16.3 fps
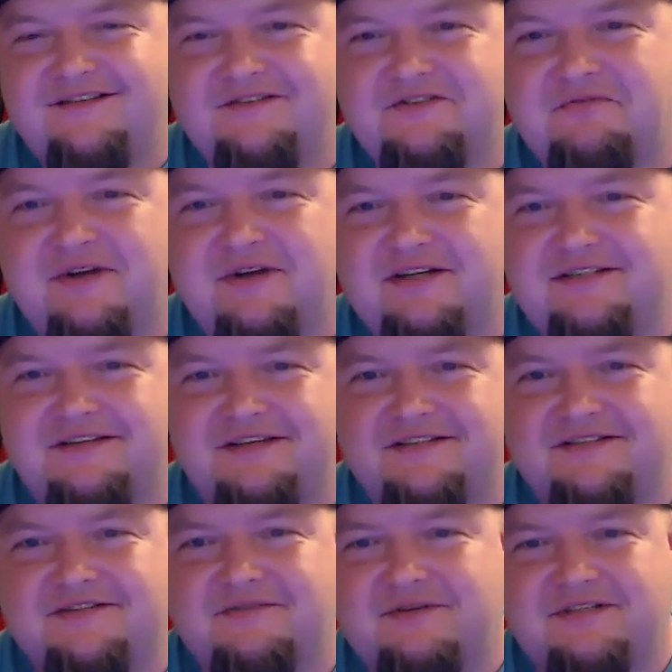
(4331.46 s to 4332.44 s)
there's too much of
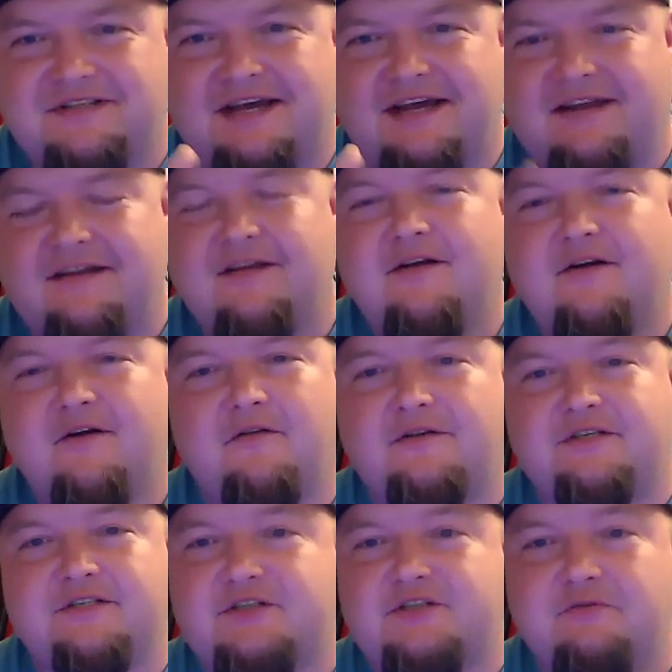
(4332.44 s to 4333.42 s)
this, too much of that, or
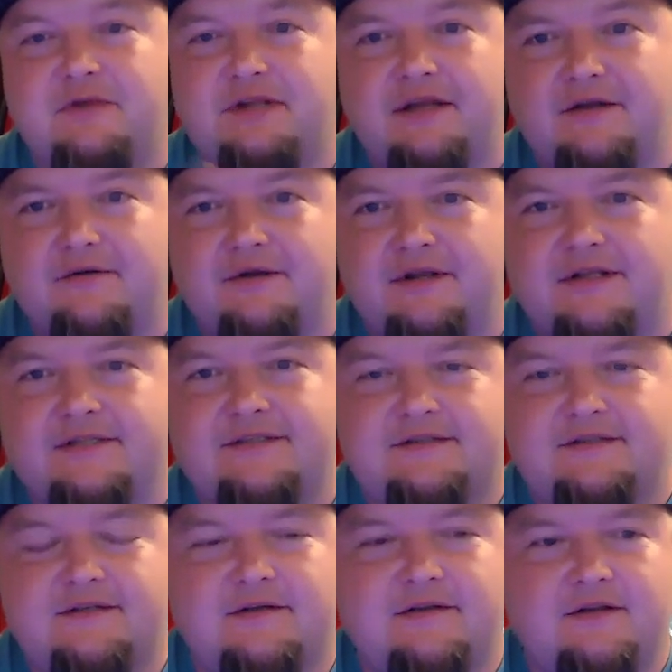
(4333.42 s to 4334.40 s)
there's just too many ingredients,
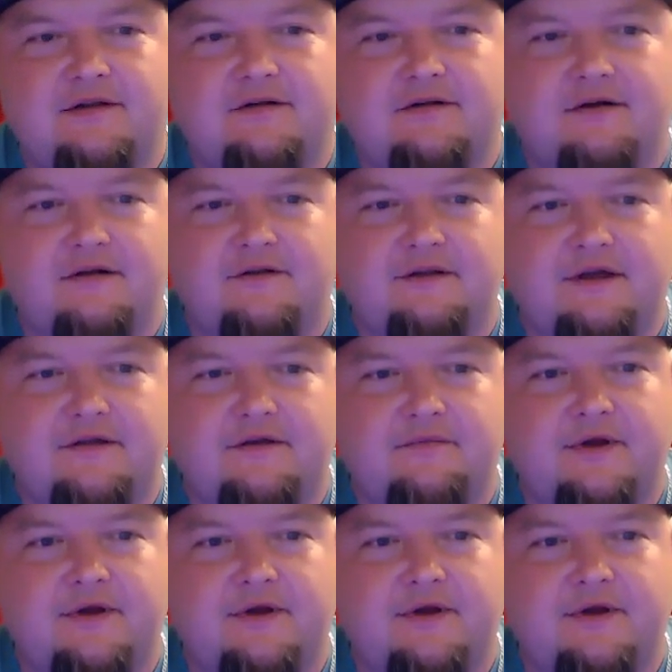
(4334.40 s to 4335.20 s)
to, you know, all together.